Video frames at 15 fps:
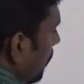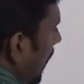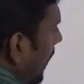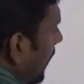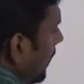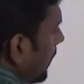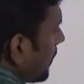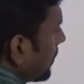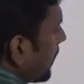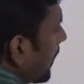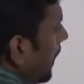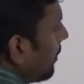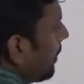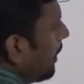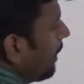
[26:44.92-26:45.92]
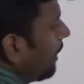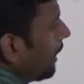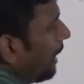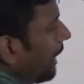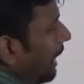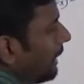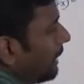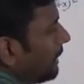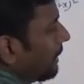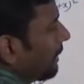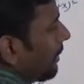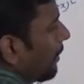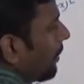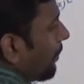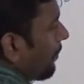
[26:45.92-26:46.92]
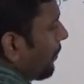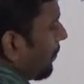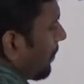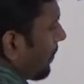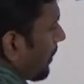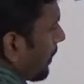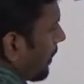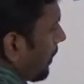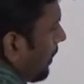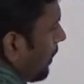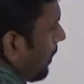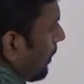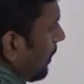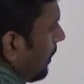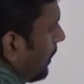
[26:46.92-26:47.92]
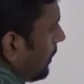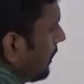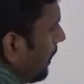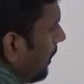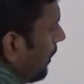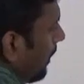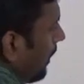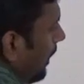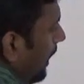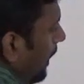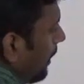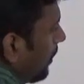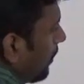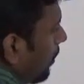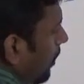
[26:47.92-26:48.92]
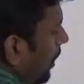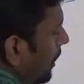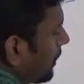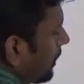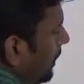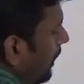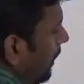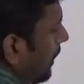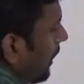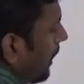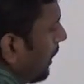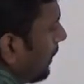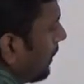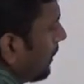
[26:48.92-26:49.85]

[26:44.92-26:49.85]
y dash can be written as, this is 8 cos theta